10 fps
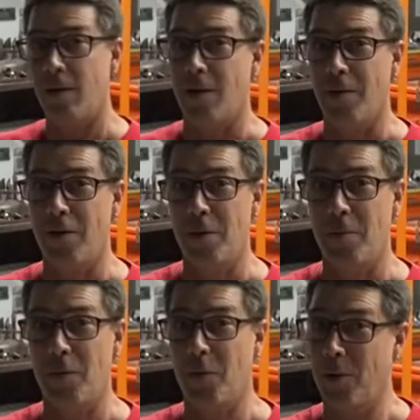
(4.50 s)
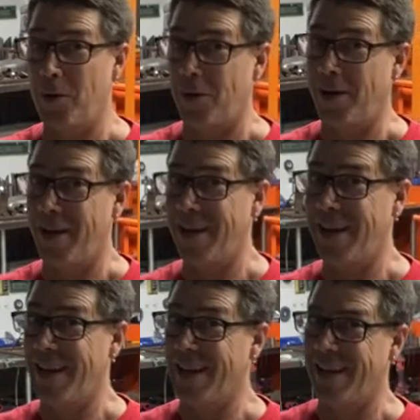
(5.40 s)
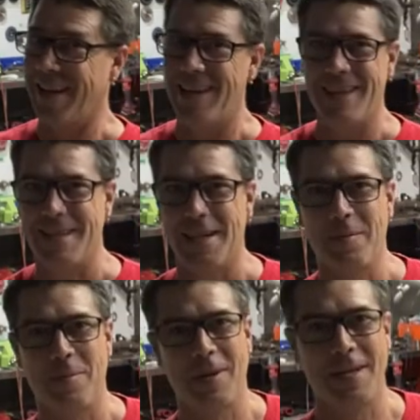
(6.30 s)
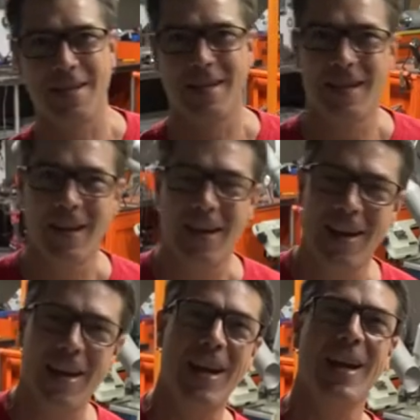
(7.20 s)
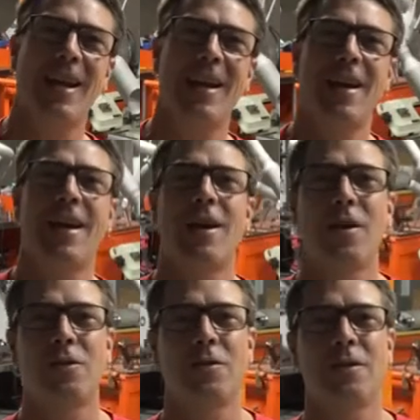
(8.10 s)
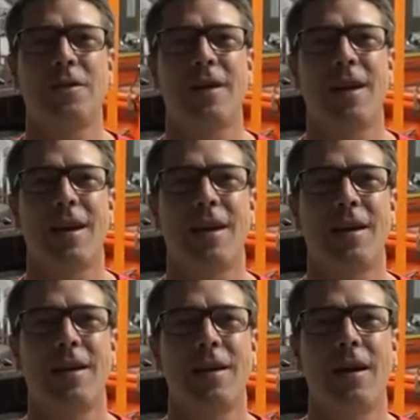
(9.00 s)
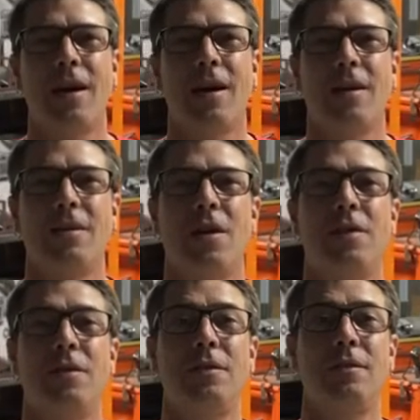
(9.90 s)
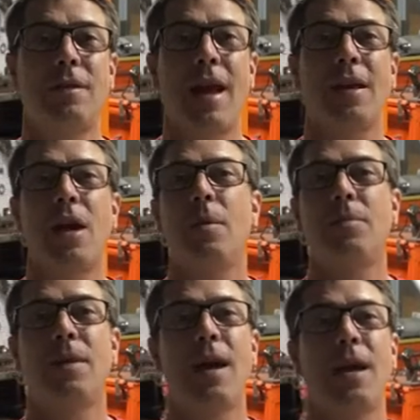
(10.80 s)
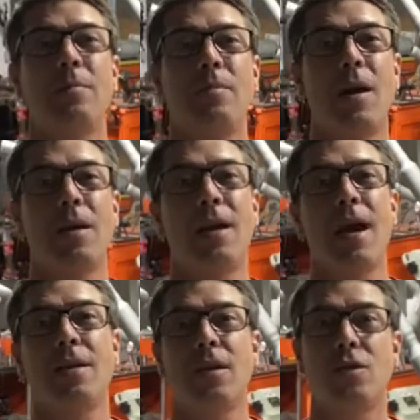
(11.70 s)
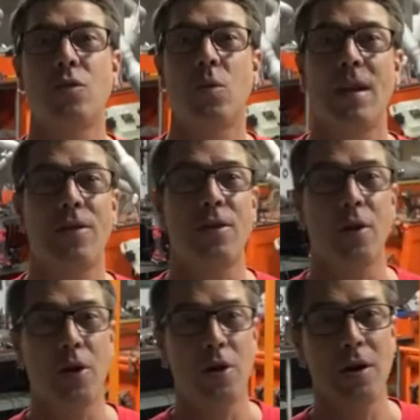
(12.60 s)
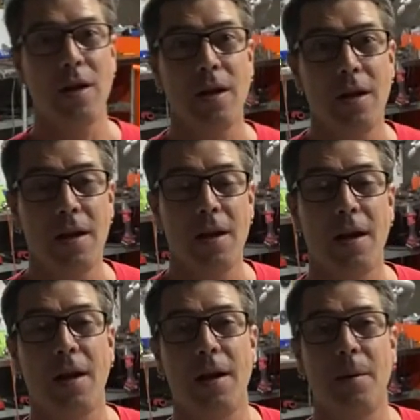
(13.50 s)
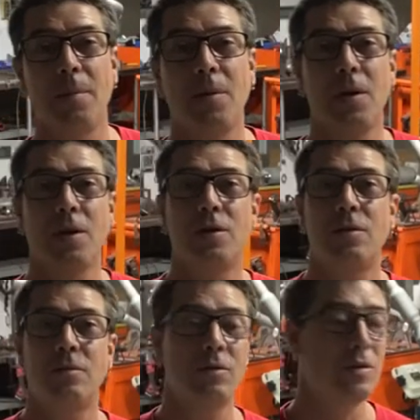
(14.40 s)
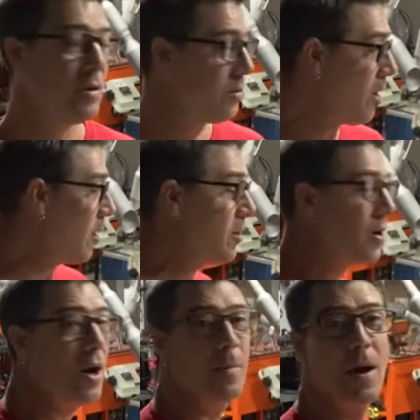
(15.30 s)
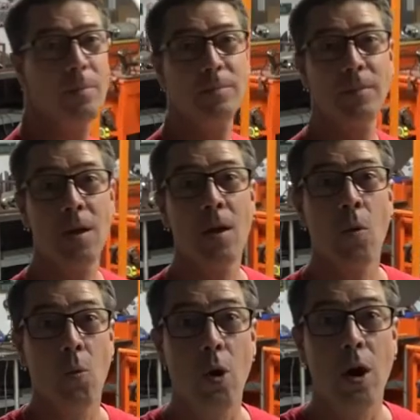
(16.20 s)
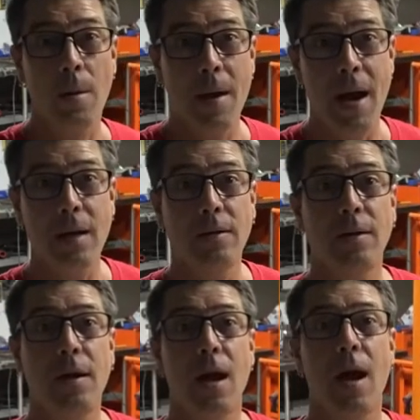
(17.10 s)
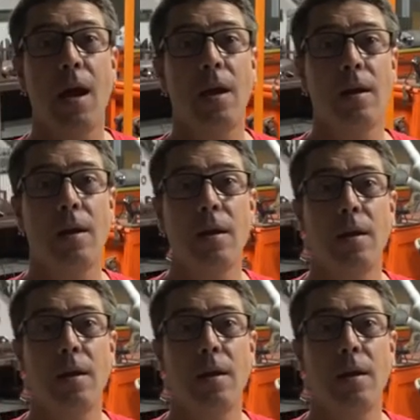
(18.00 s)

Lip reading: Y'all heard it before, you'll hear it again. It's a compressor. Hey, how y'all doing today? Daily update, Monday the 23rd. I'm gonna talk to y'all about where I'm at, and